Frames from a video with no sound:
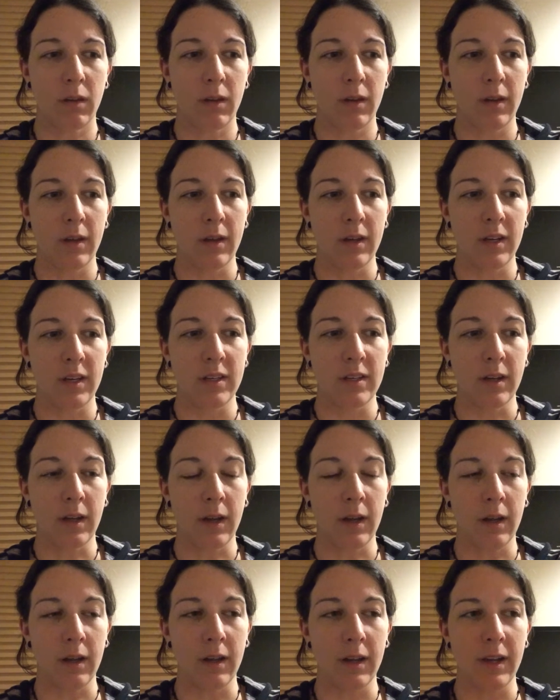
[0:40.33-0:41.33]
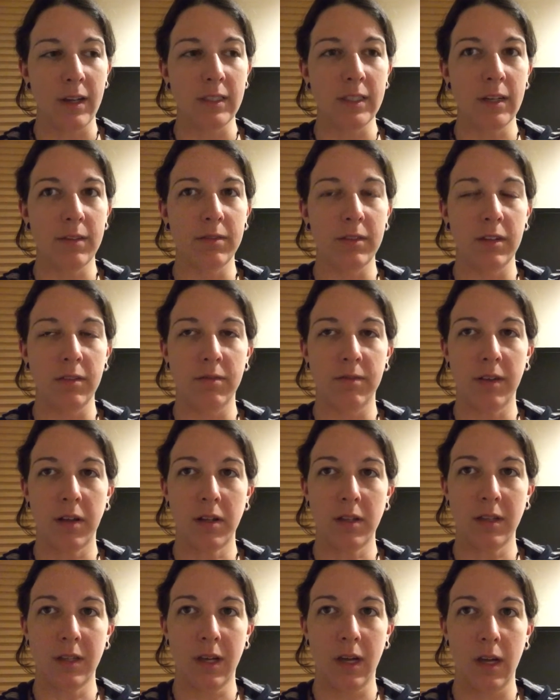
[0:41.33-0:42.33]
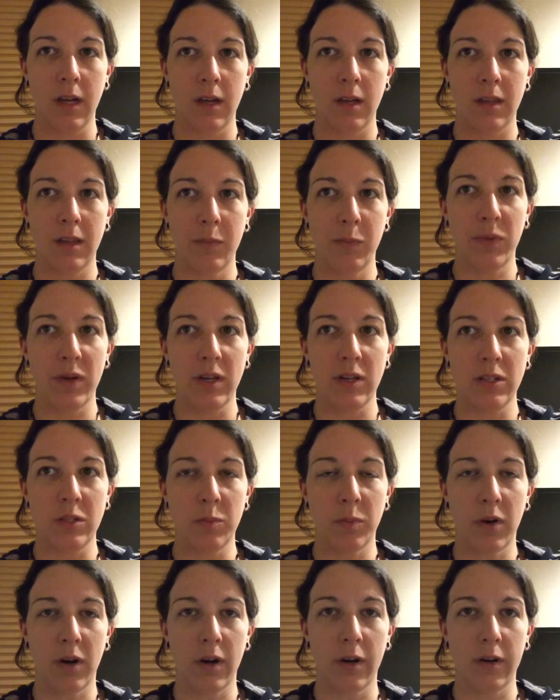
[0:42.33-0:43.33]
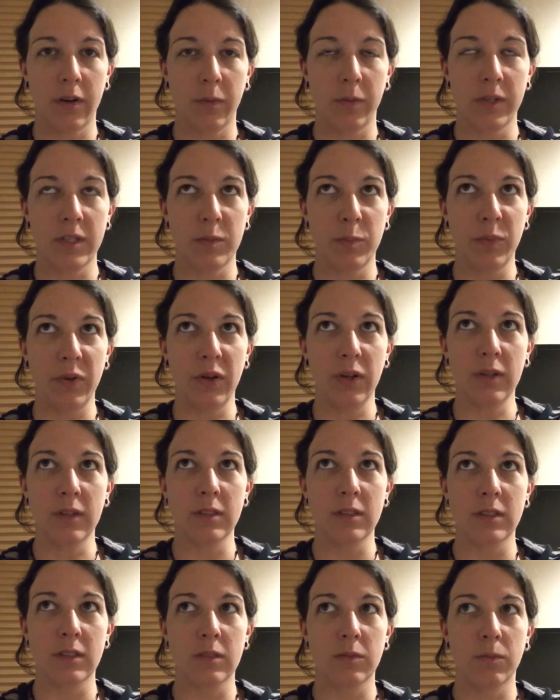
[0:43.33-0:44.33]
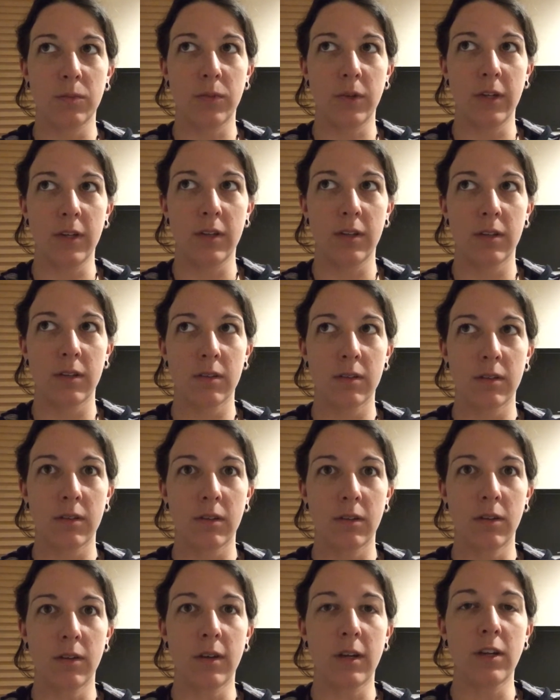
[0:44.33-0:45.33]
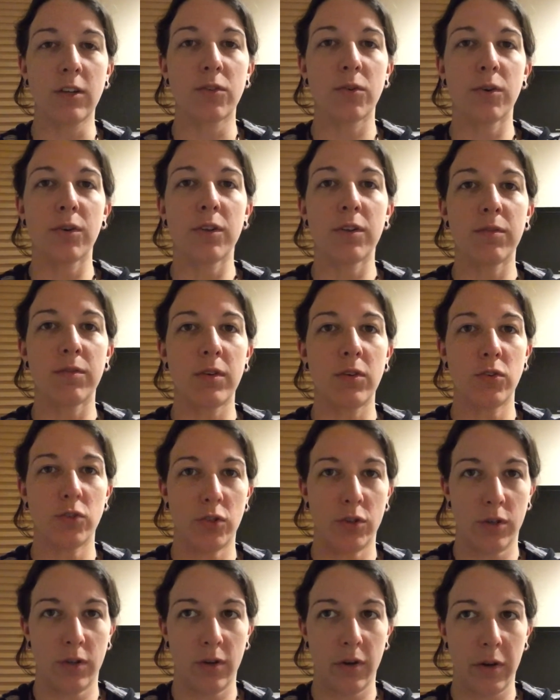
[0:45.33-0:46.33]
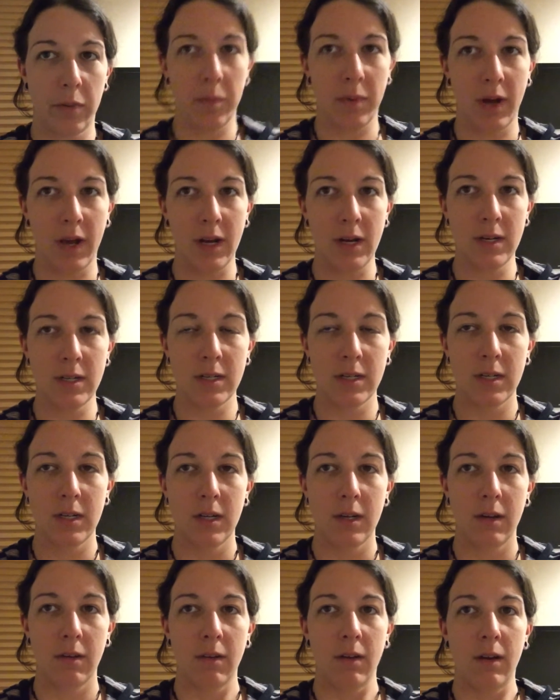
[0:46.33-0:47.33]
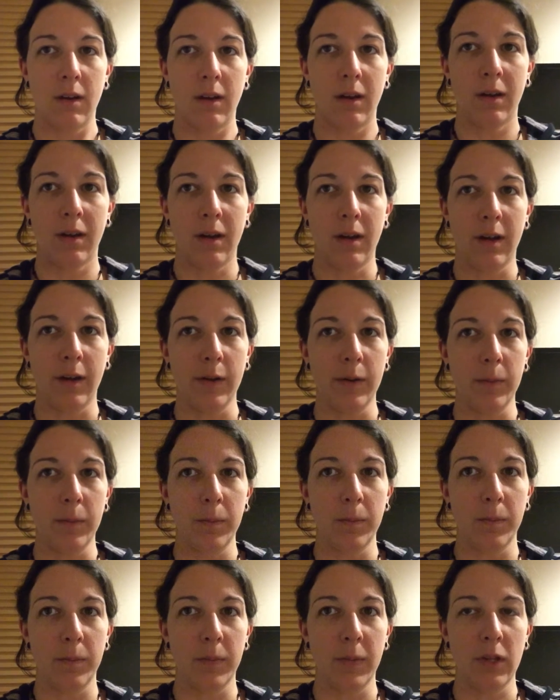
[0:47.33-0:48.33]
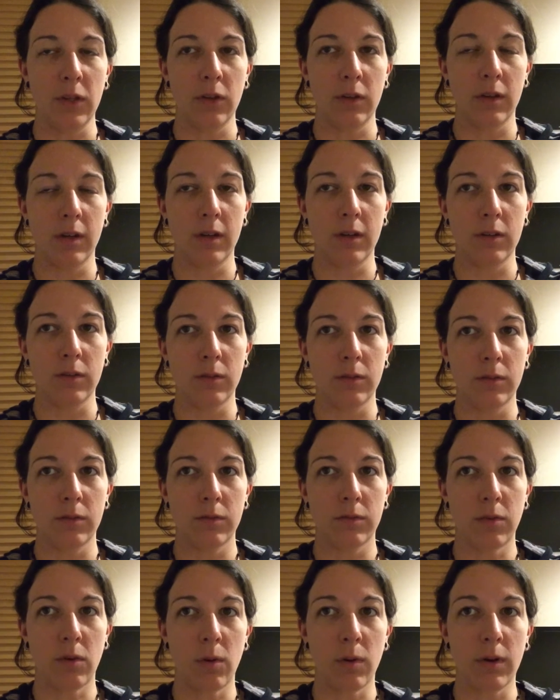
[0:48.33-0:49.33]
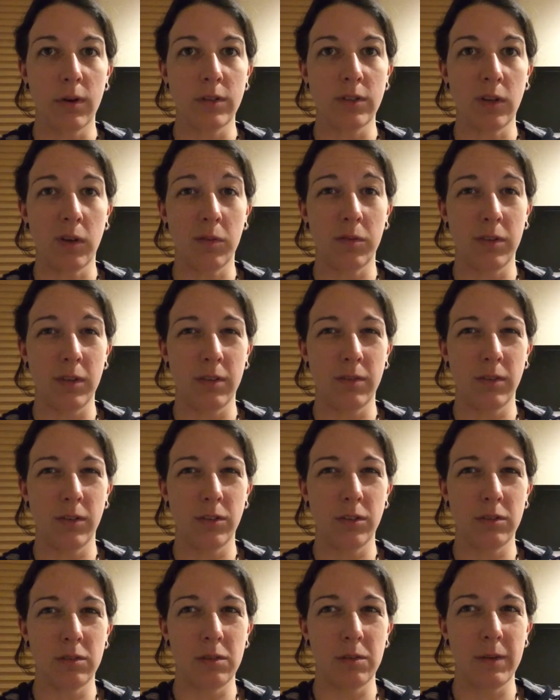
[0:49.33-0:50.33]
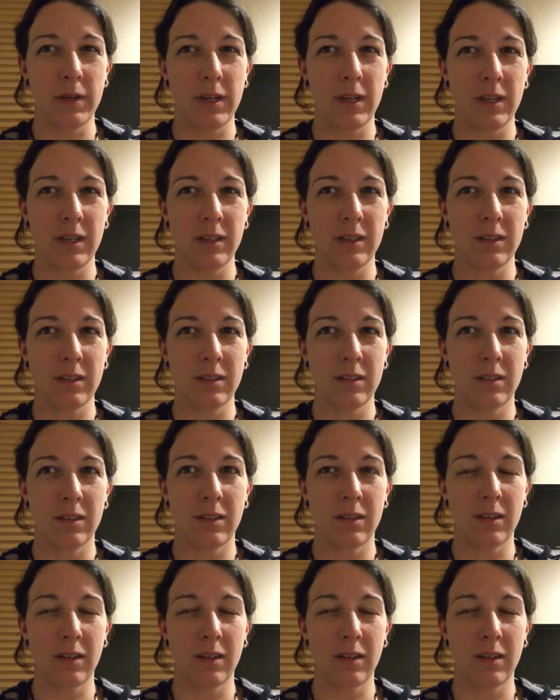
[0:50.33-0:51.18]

It definitely felt like the Peace Park was built with looking toward the future in mind, and looking forward to hopefully a future where we can